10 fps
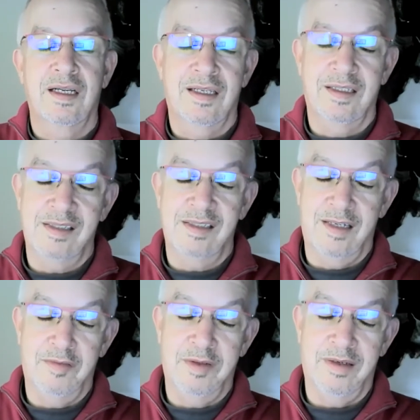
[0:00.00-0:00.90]
it's not
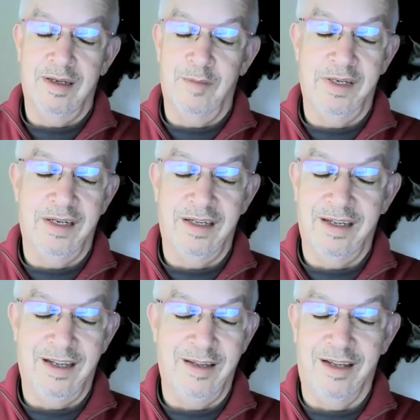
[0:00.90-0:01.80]
very, I mean,
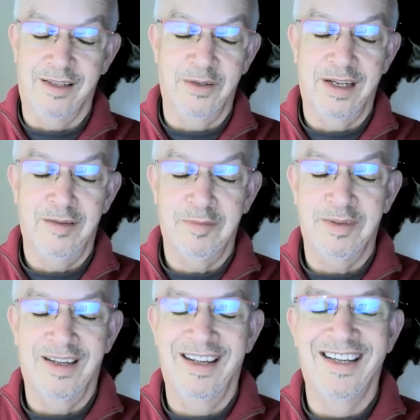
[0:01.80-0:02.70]
I don't have,
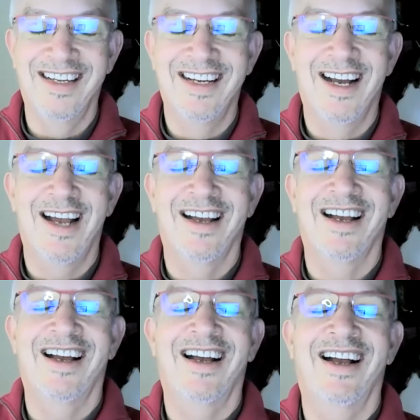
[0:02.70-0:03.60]

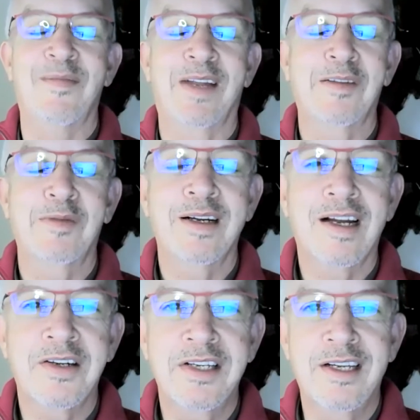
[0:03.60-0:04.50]
I'm not very
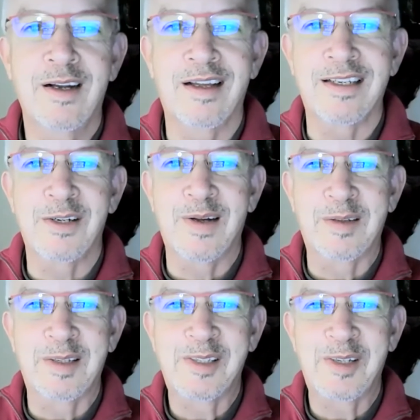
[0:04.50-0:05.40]
articulate around
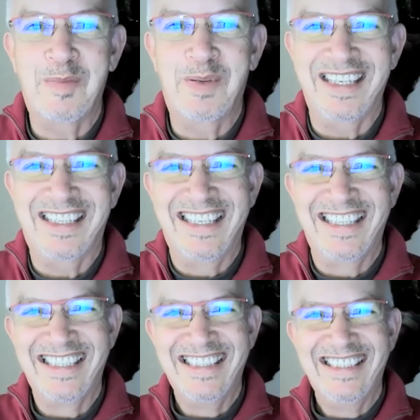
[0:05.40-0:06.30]
this topic,
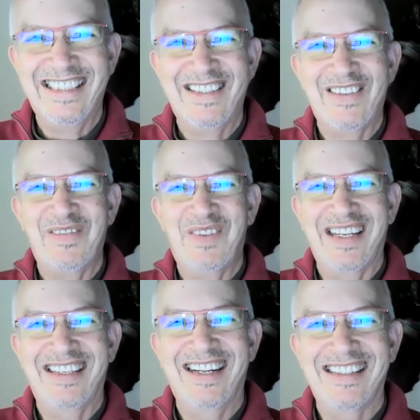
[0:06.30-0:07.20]

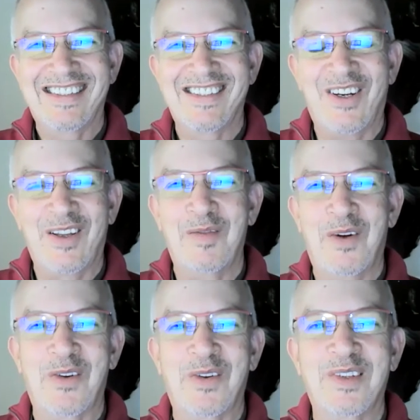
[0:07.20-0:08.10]
but that's all the
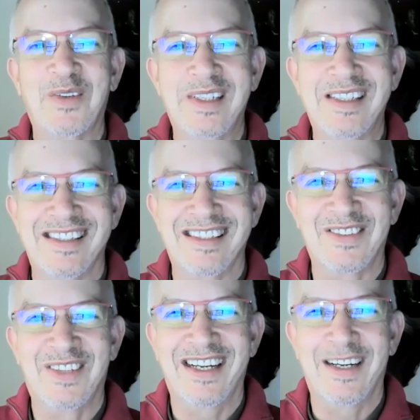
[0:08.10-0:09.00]
more the reason
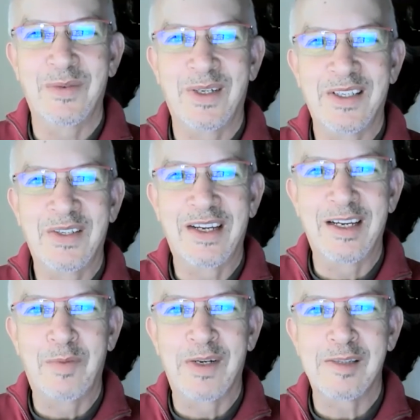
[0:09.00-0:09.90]
why I want to
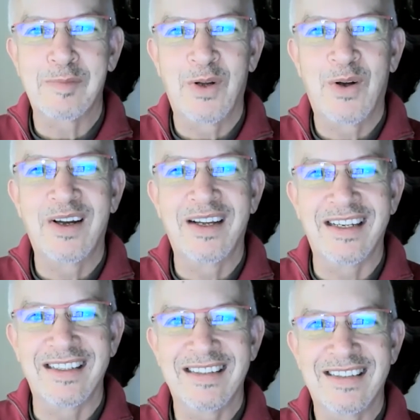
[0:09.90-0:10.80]
keep exploring
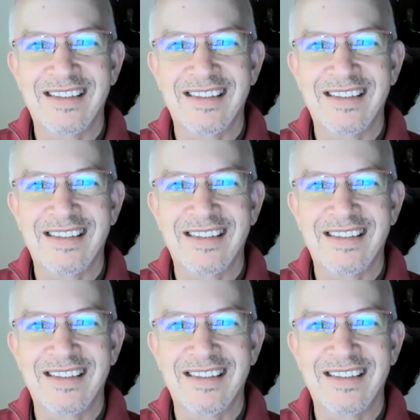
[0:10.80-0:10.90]
it.